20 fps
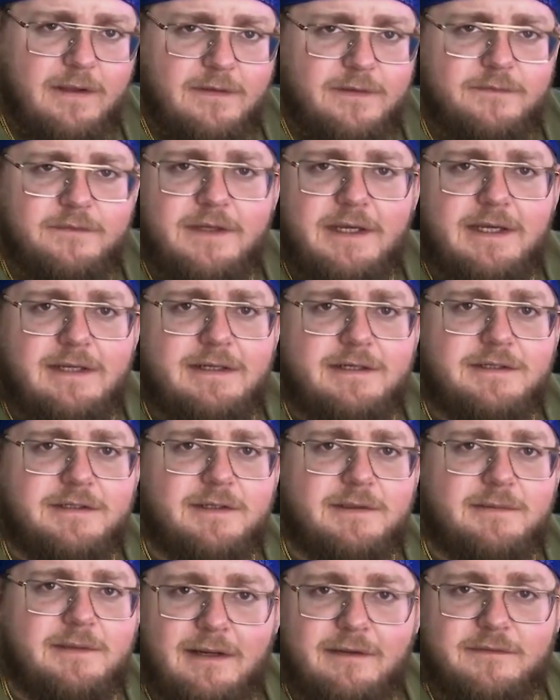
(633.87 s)
The VA
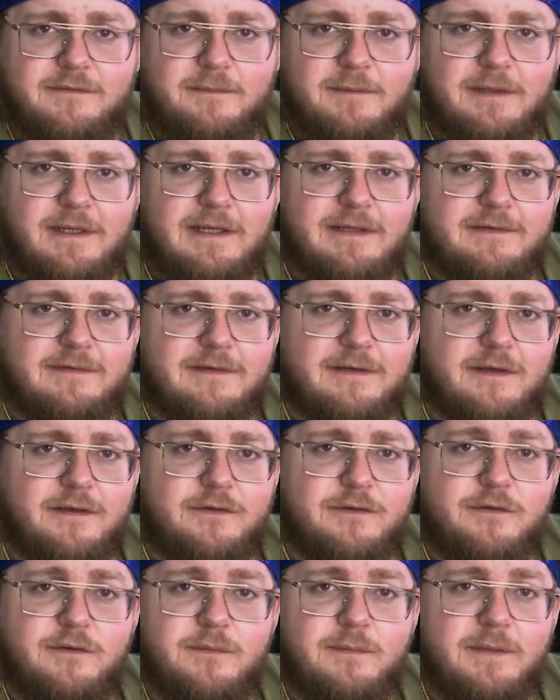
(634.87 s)
initially announced plans to
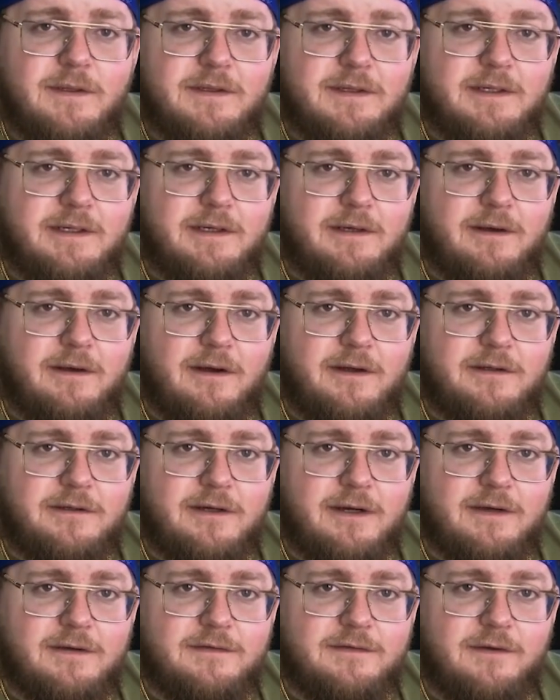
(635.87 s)
cut $2 billion in
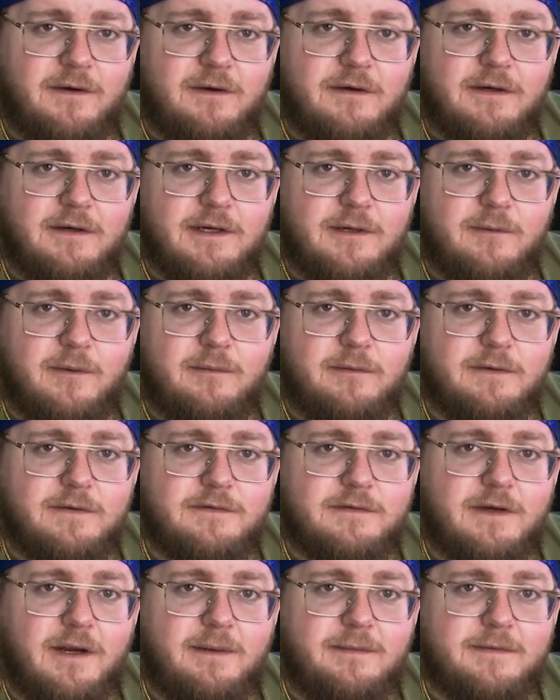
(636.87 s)
contracts targeting what were
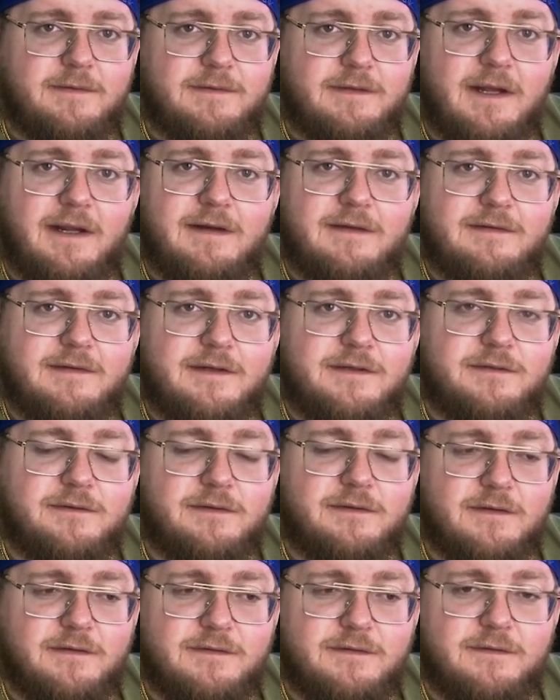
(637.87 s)
described as non-essential
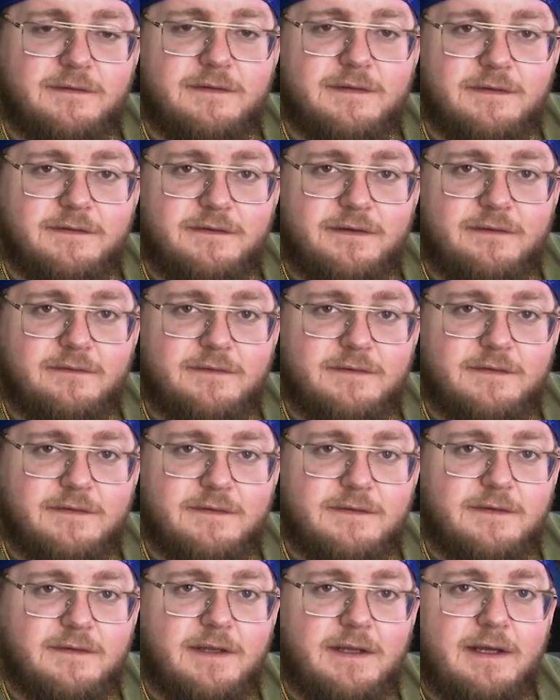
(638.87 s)
consulting services.